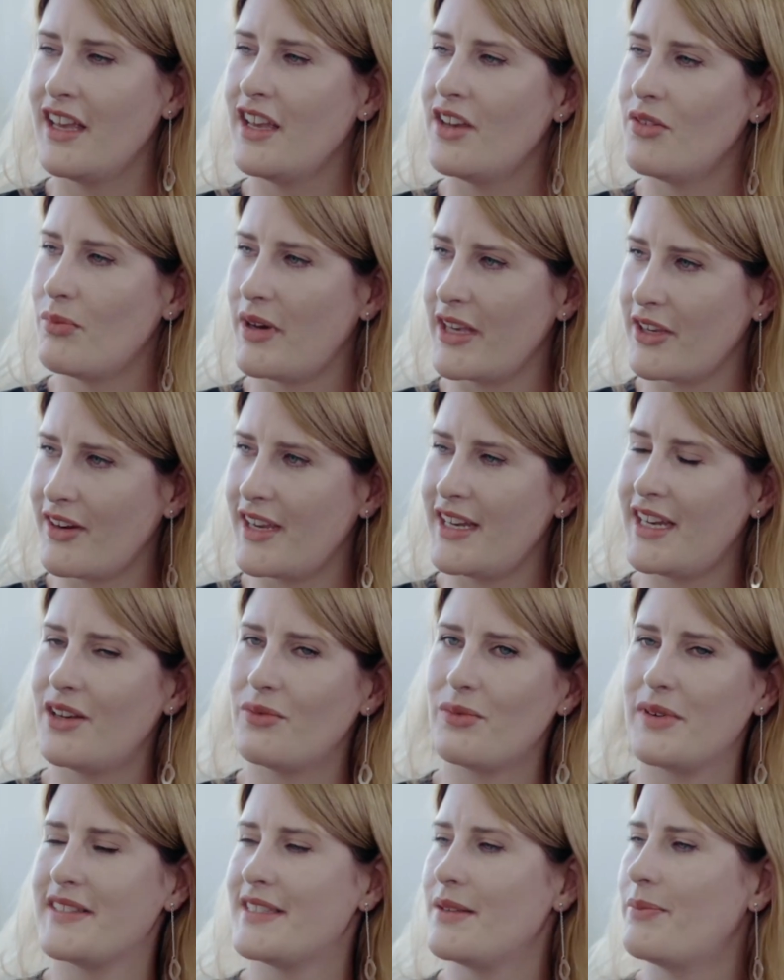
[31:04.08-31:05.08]
my great aunt
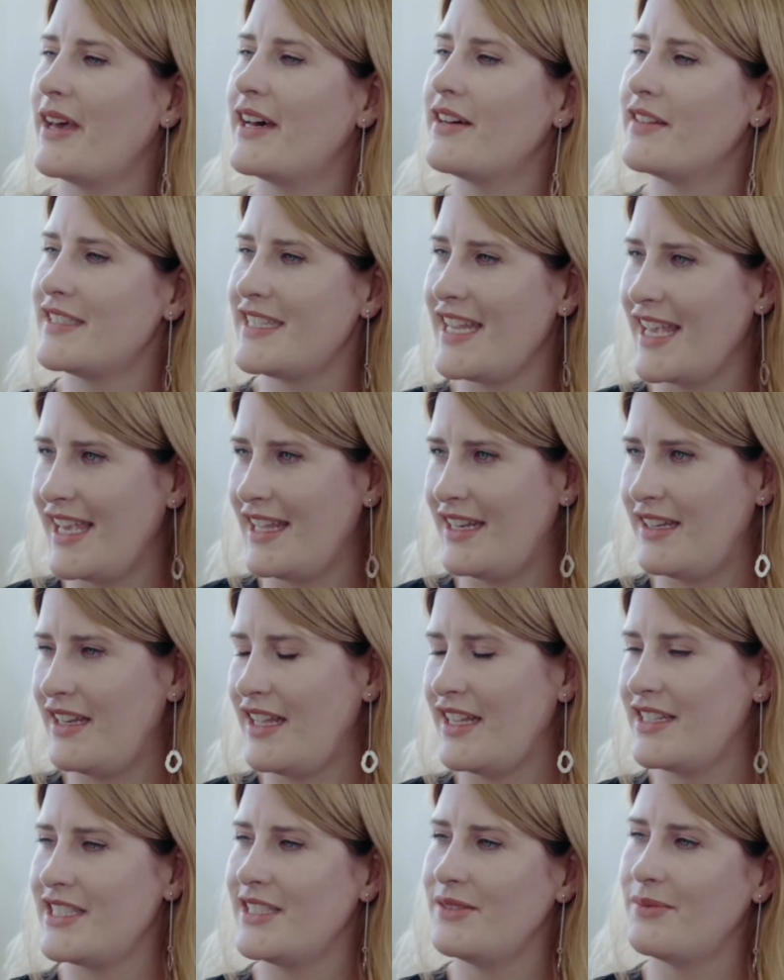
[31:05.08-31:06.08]
was about 10
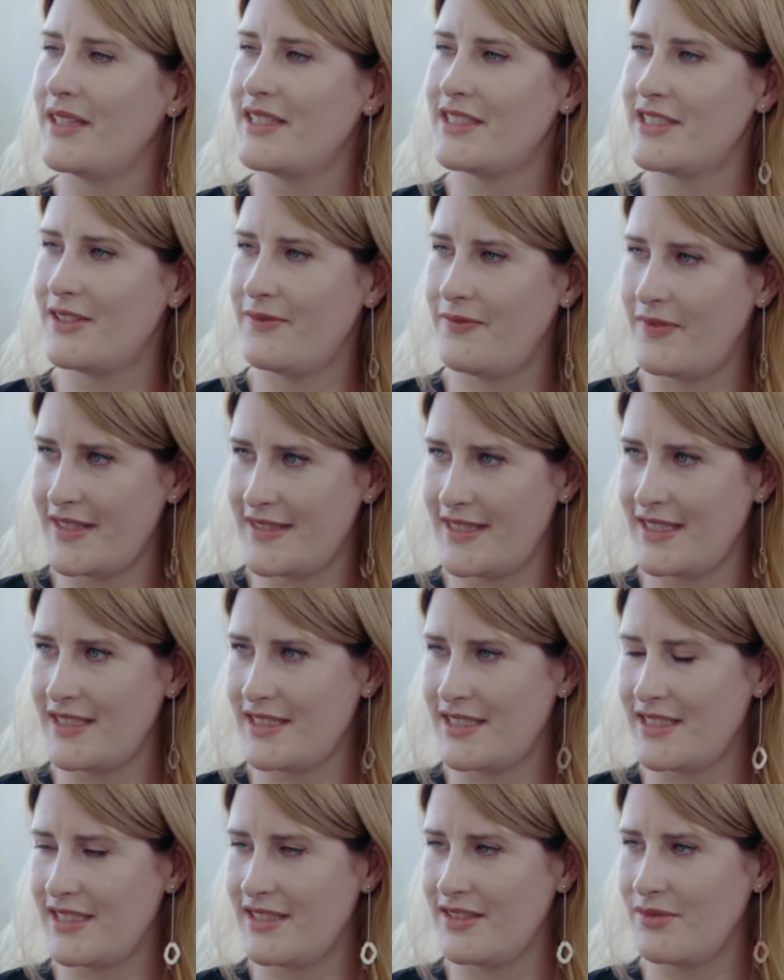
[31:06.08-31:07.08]
and she went to
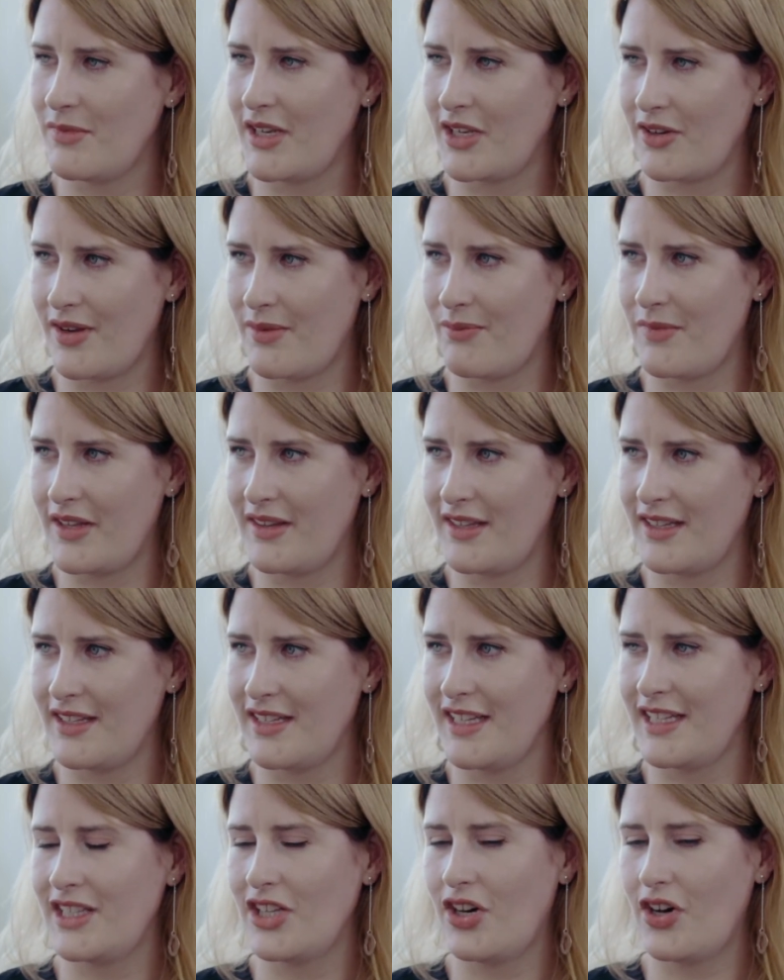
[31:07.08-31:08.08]
visit my grandmother
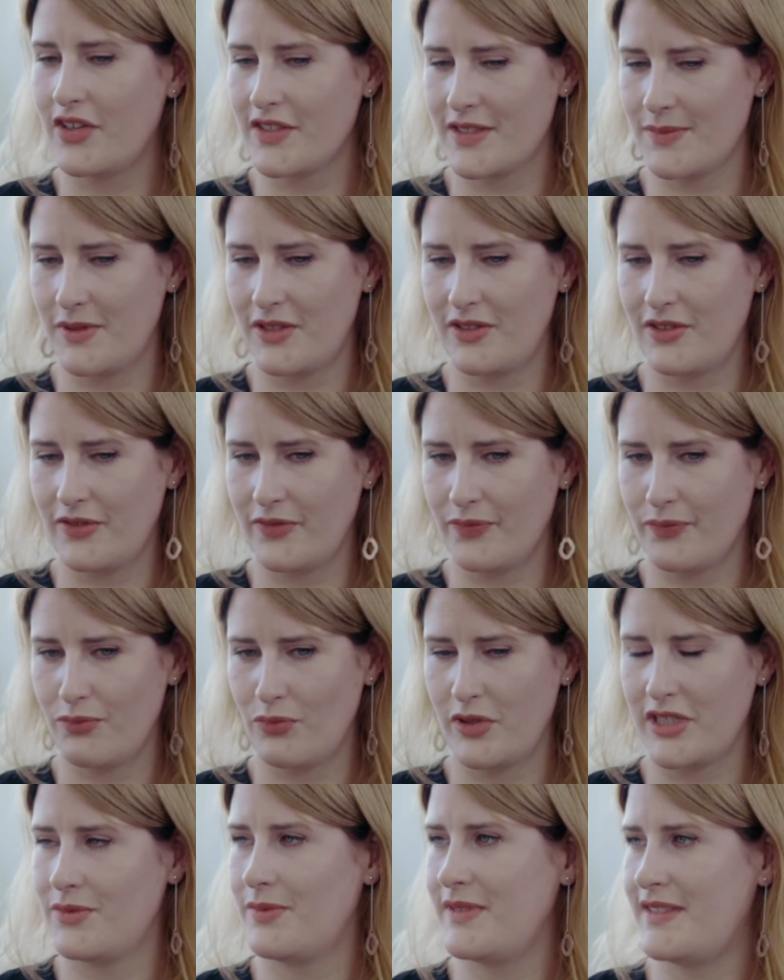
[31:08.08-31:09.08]
in the hospital,
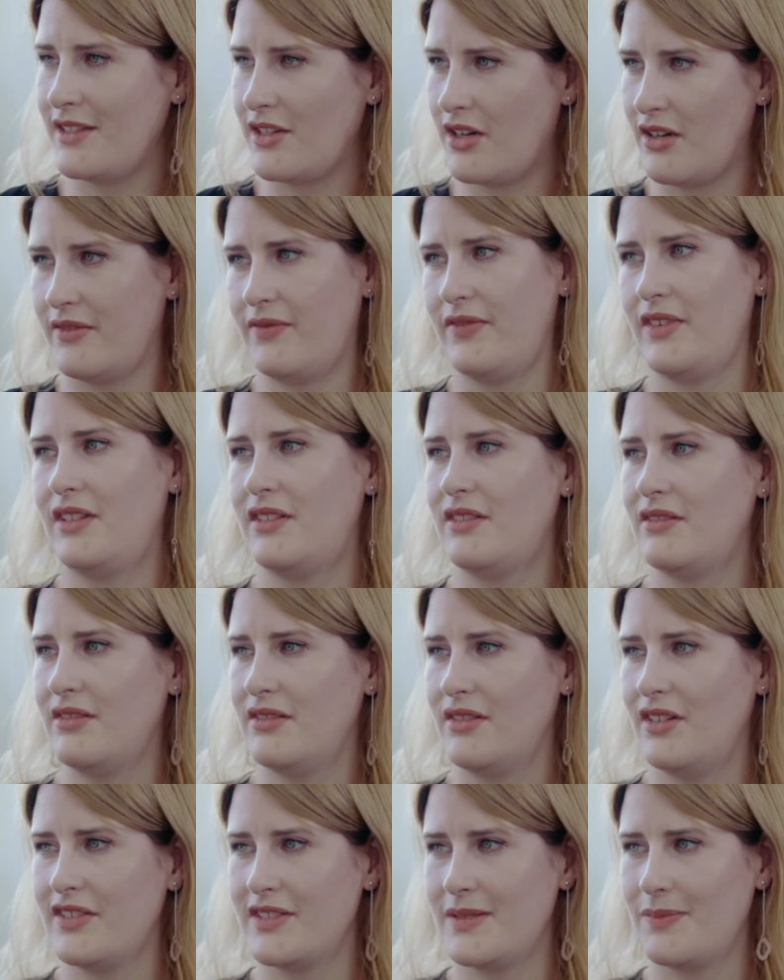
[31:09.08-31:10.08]
which was a convent
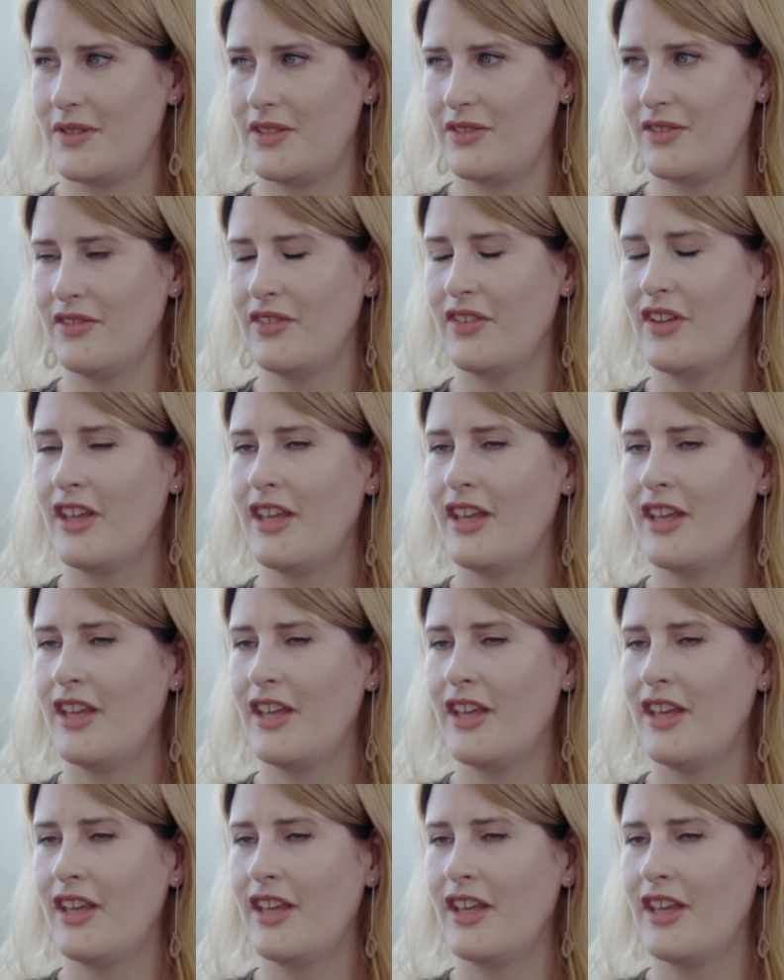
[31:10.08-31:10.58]
hospital.